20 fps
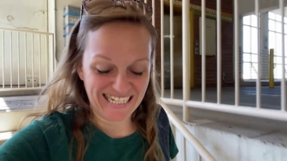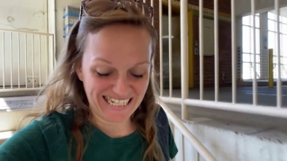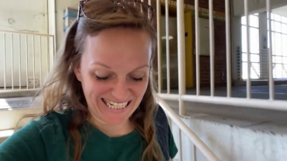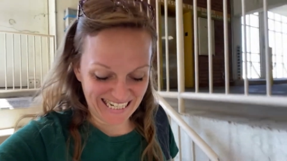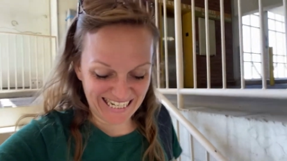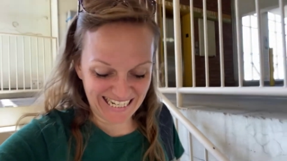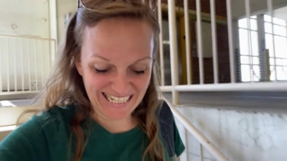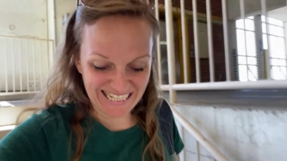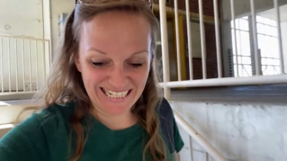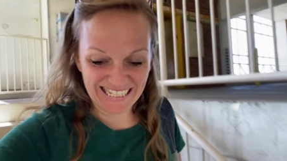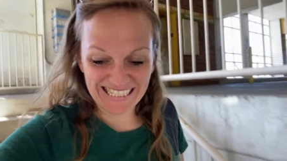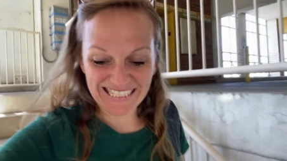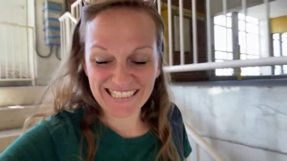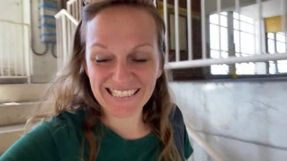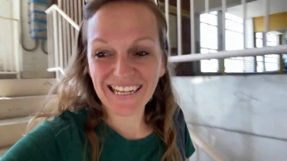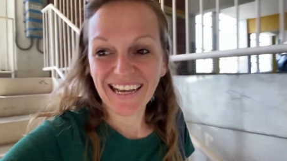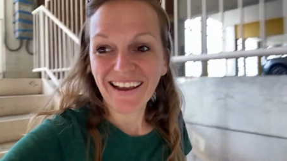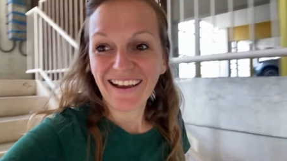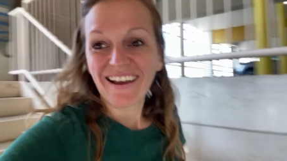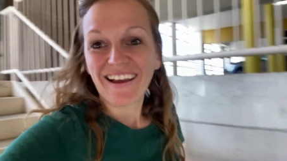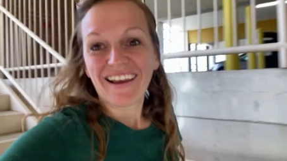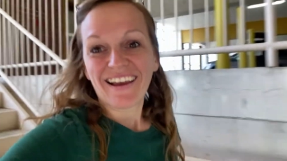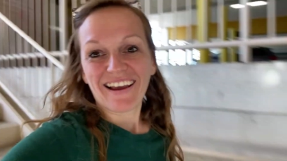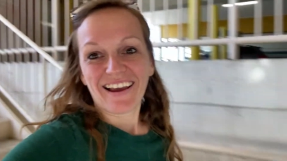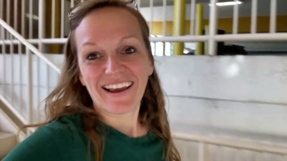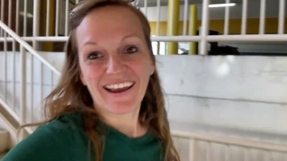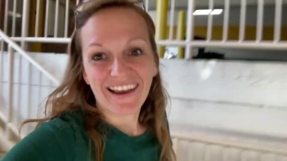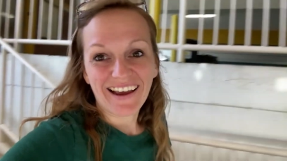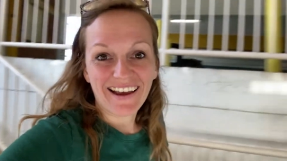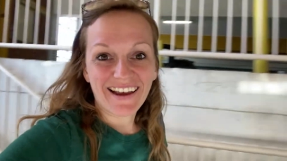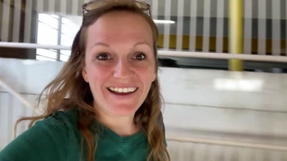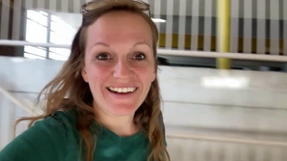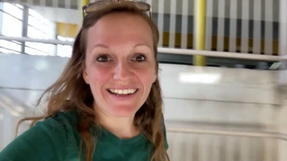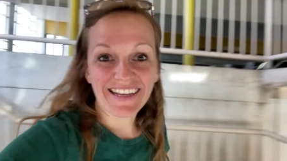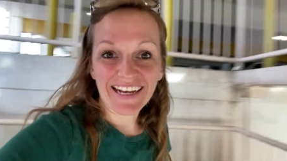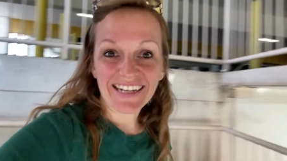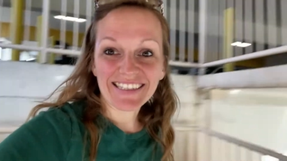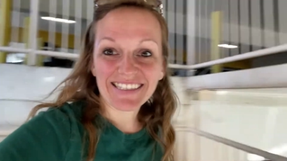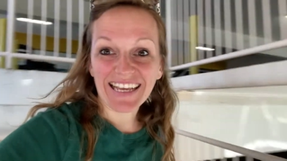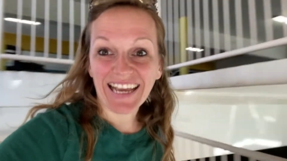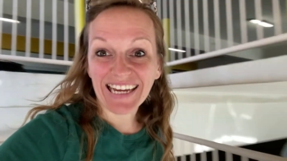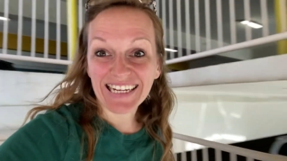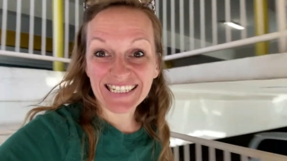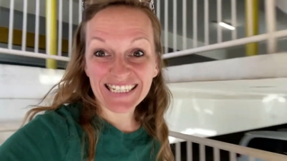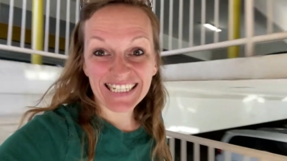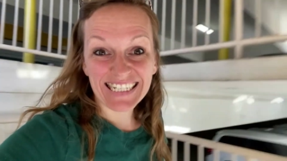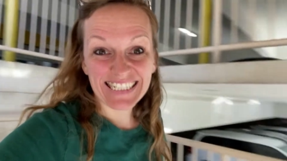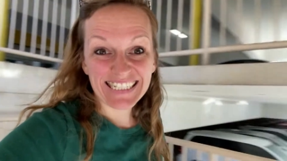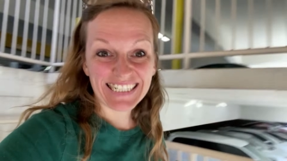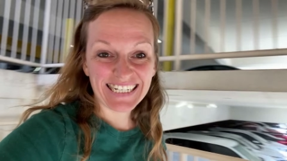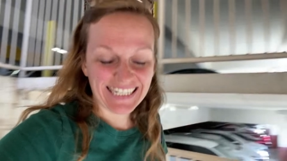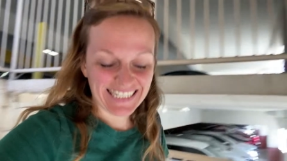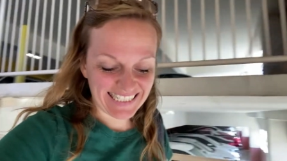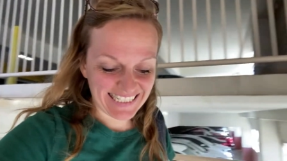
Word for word: is and get signed in.